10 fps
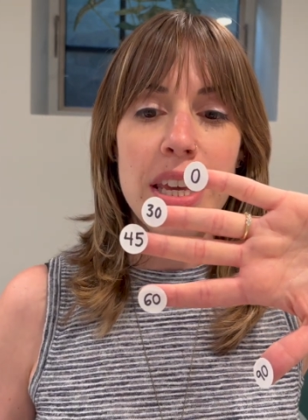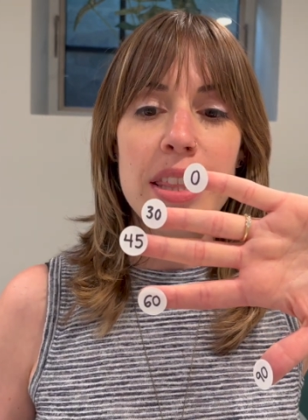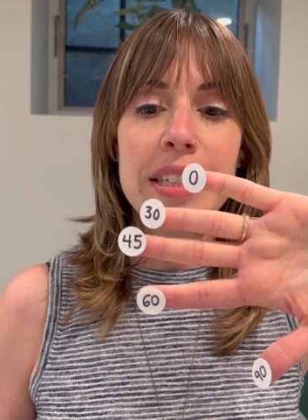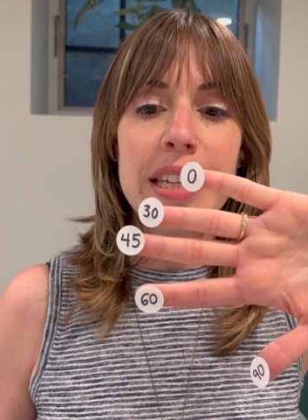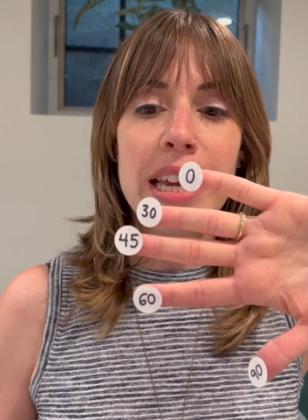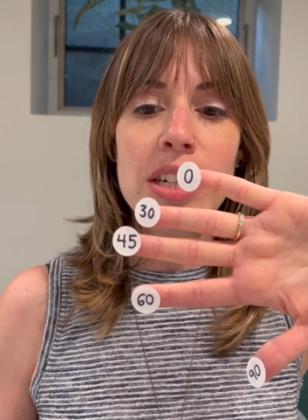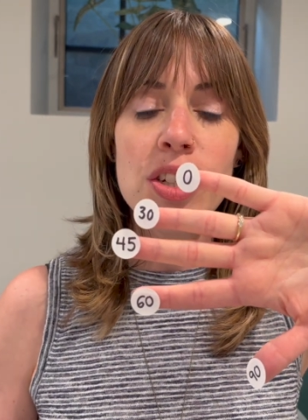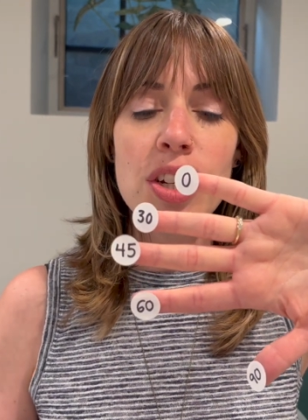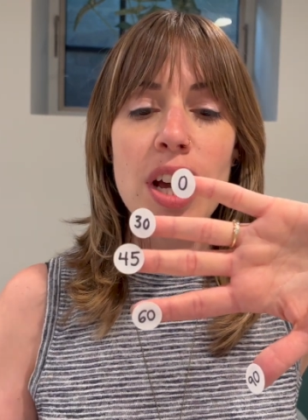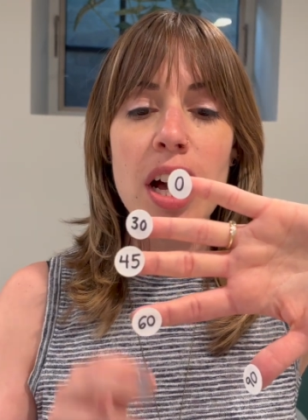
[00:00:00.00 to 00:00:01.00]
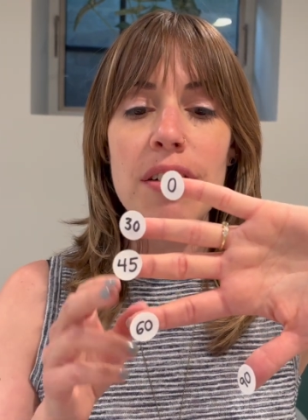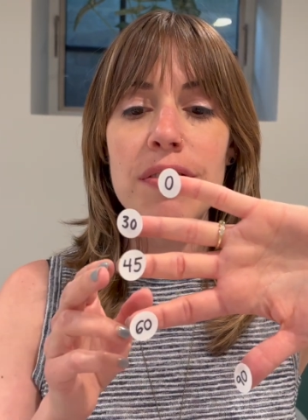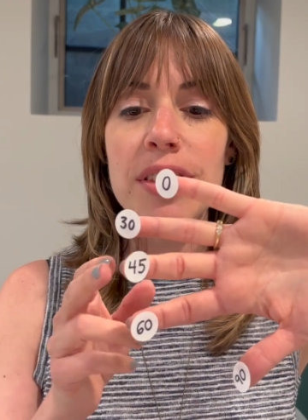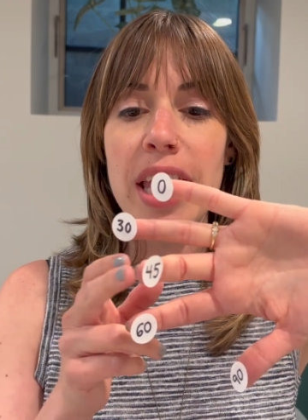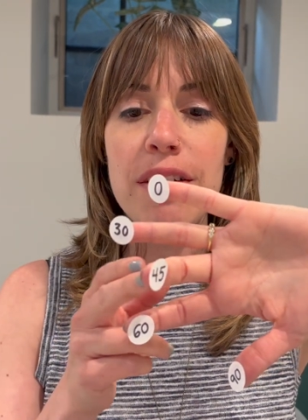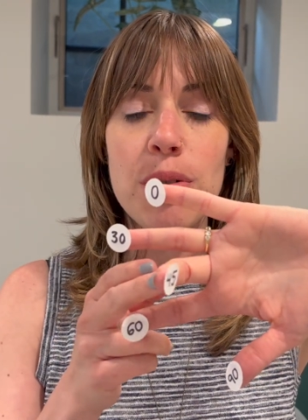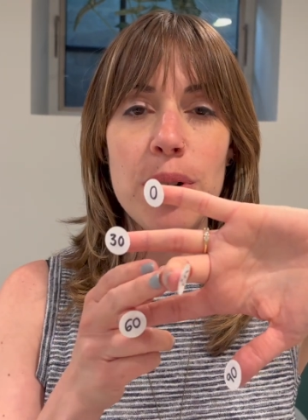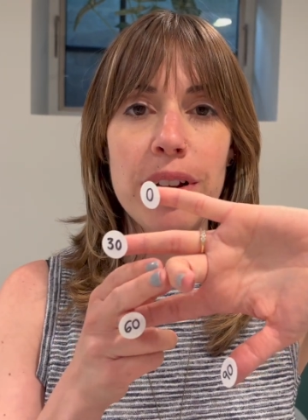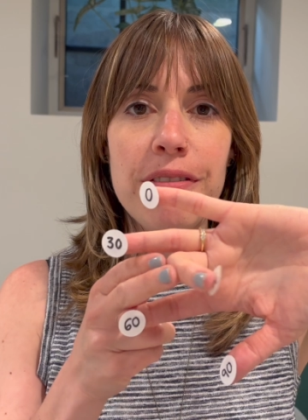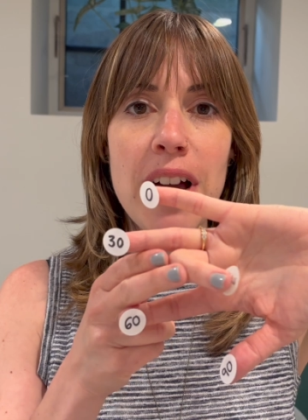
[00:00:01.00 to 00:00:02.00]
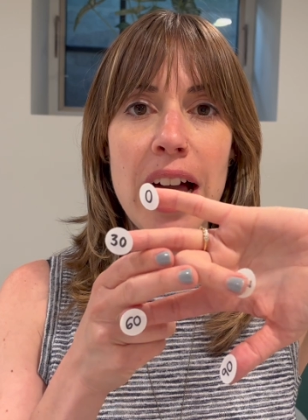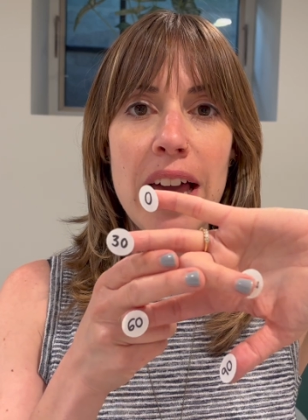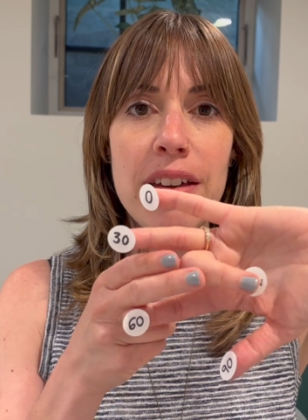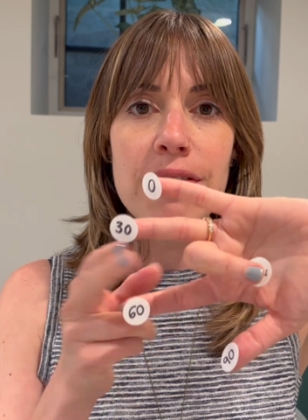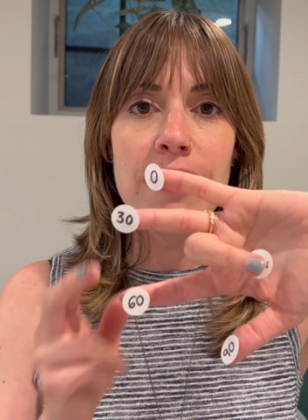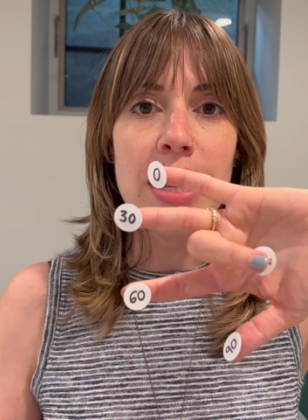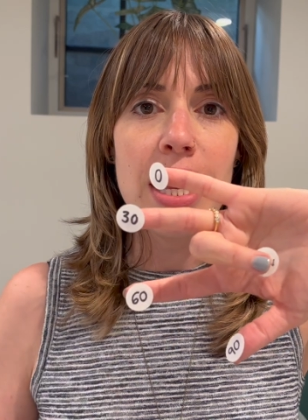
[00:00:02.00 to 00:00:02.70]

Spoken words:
The tangent of, say, 45